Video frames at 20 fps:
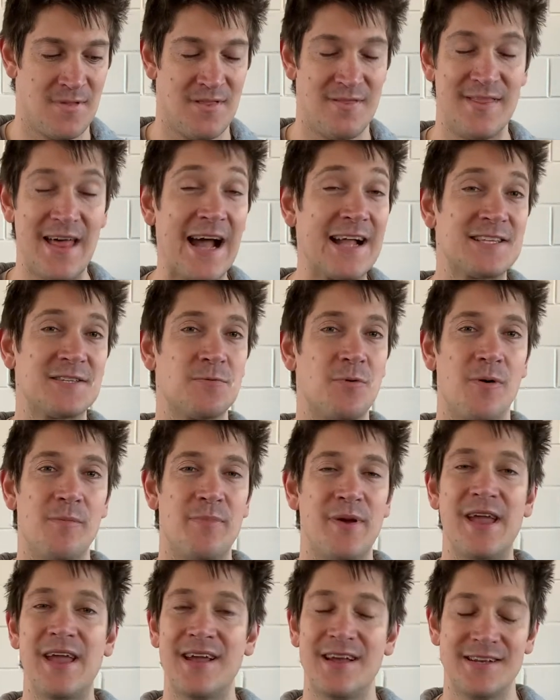That's what
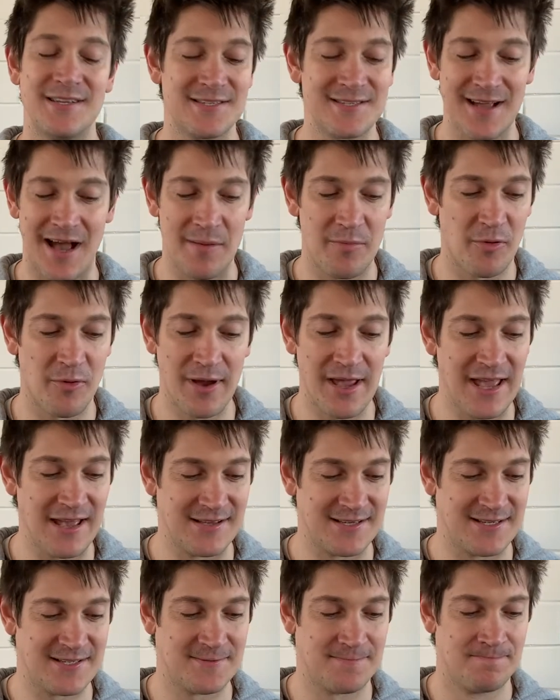being a disciple
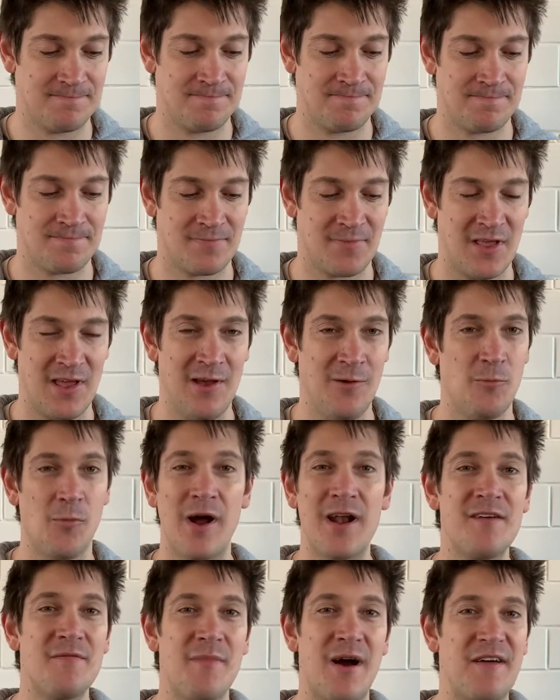is.
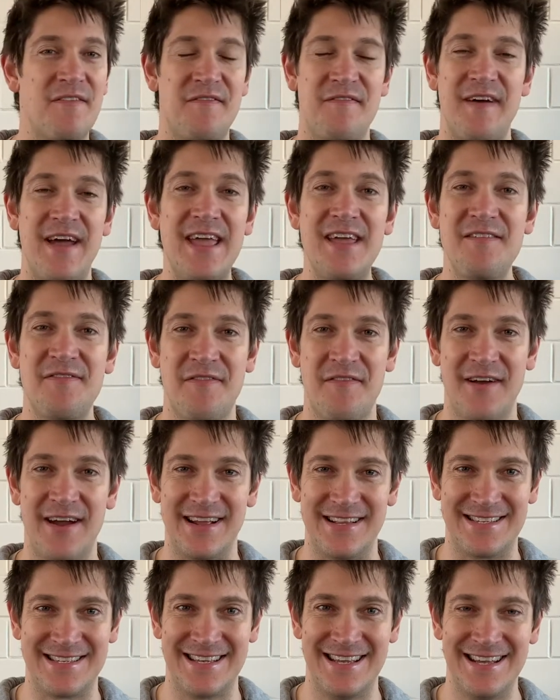One of my
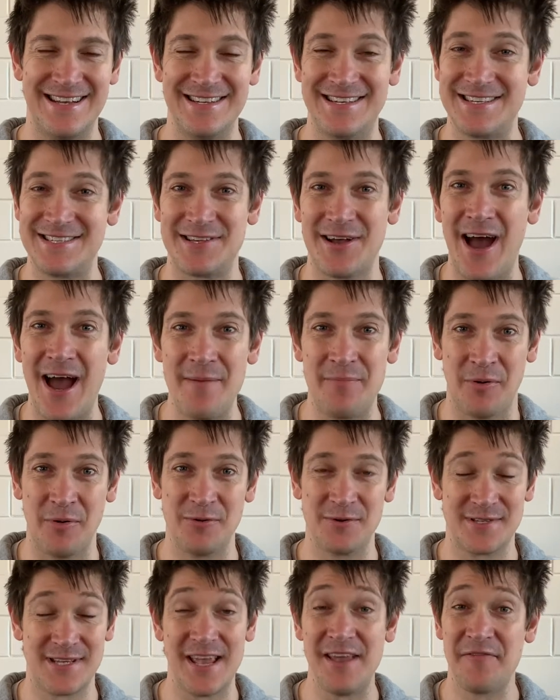favorite
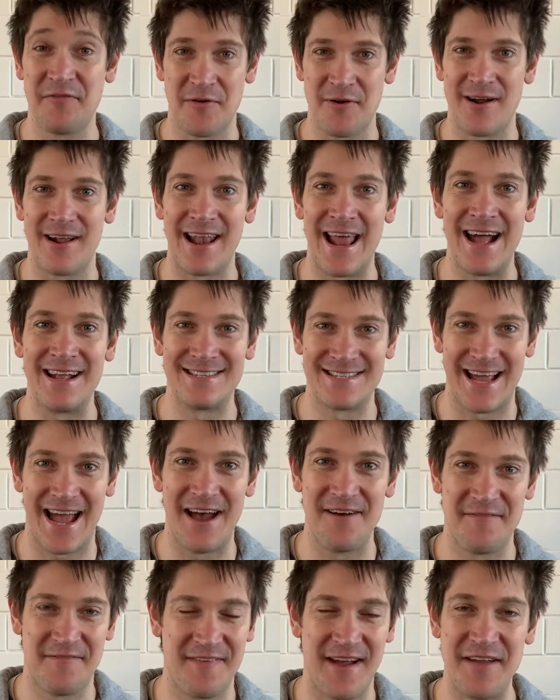disciples, if we're allowed to
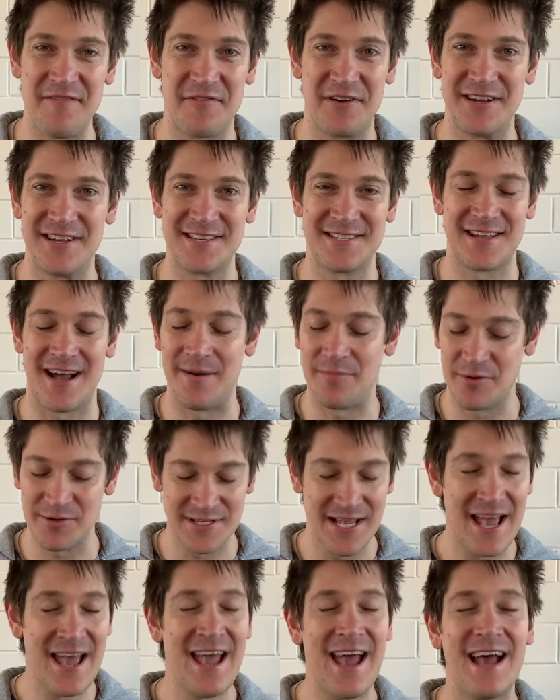have favorite disciples,
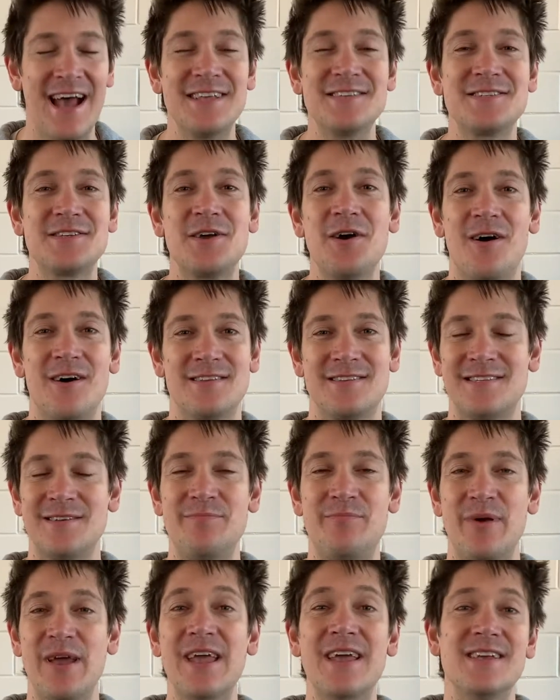has got to
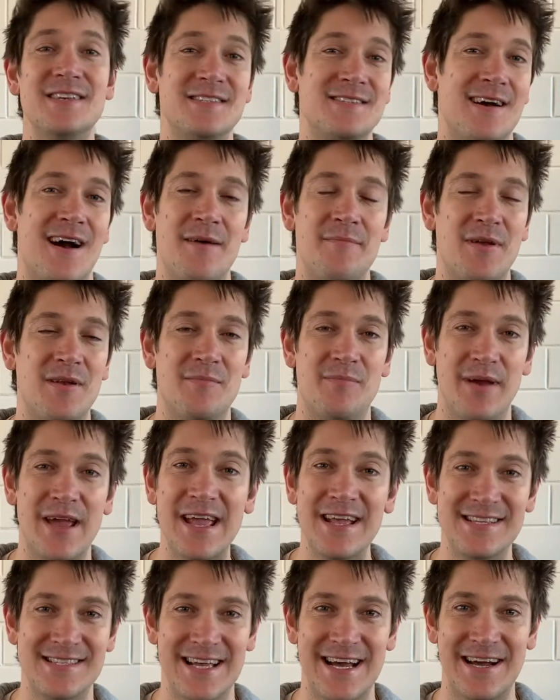be Simon
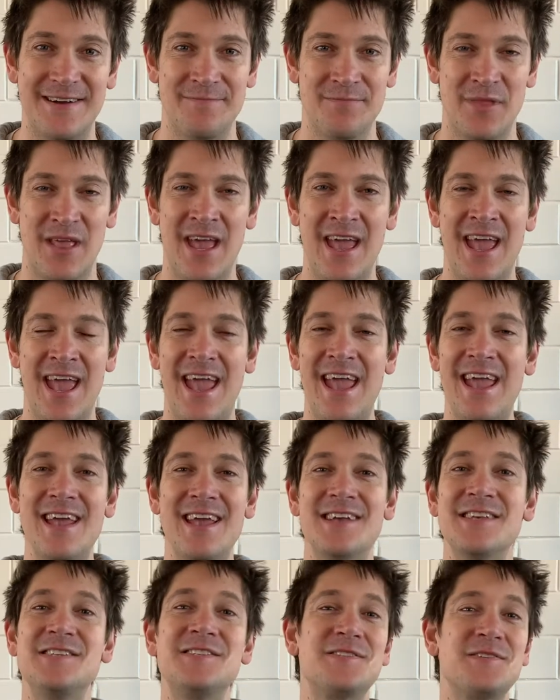Peter. He
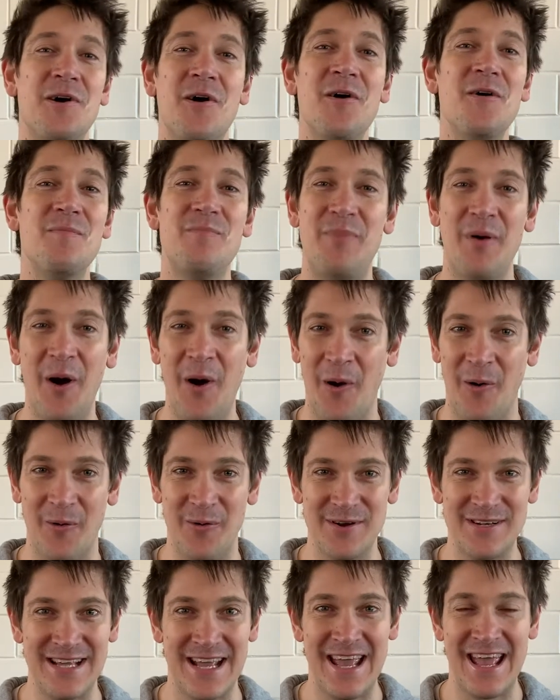is so
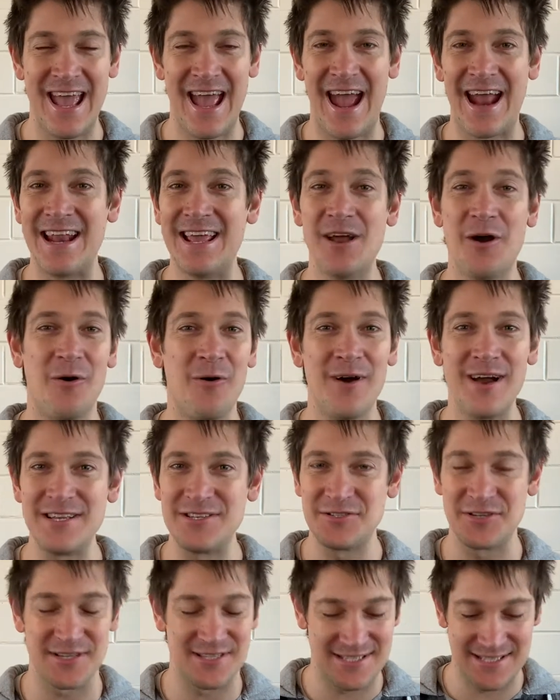bold and he always
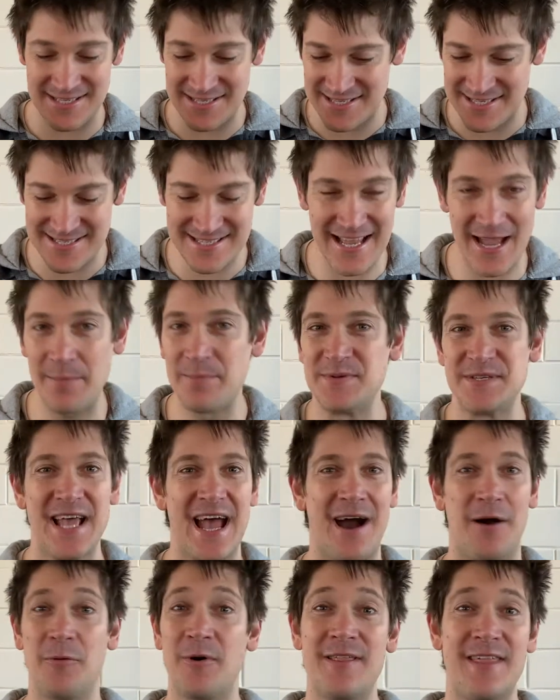just steps
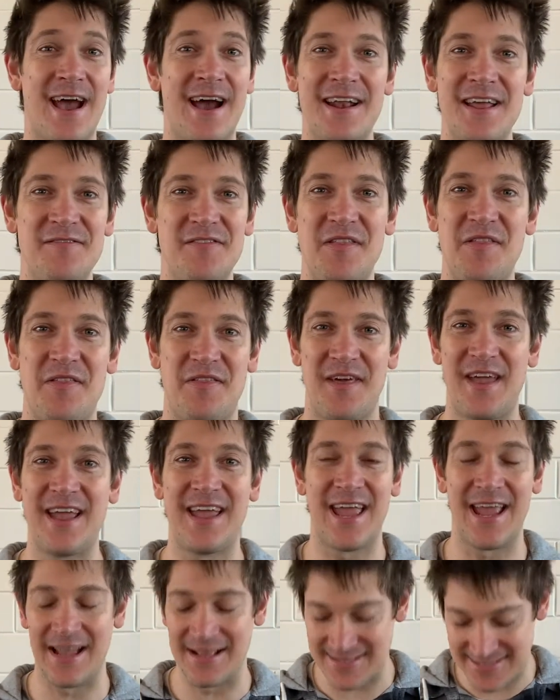out without even
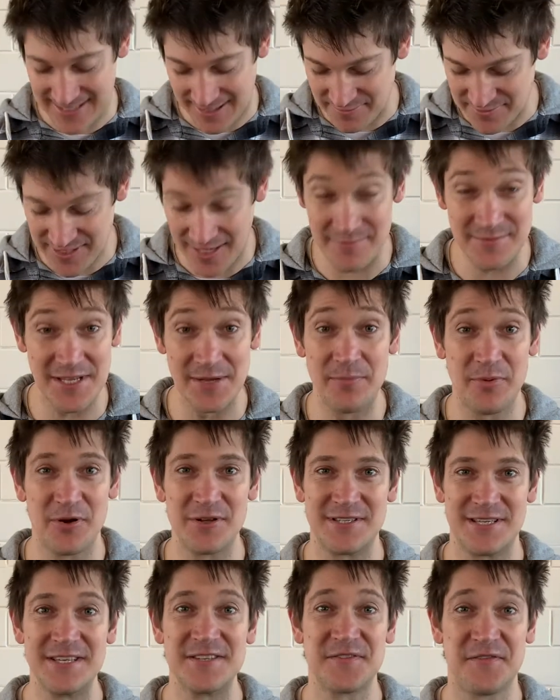thinking. And sometimes he
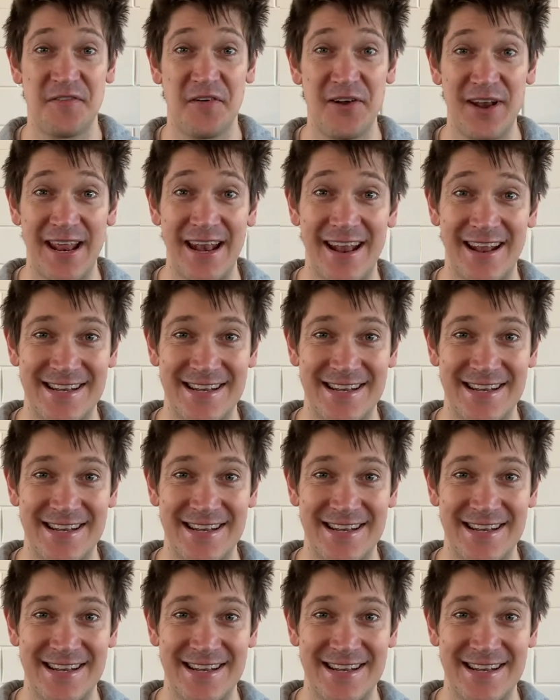puts his foot in it,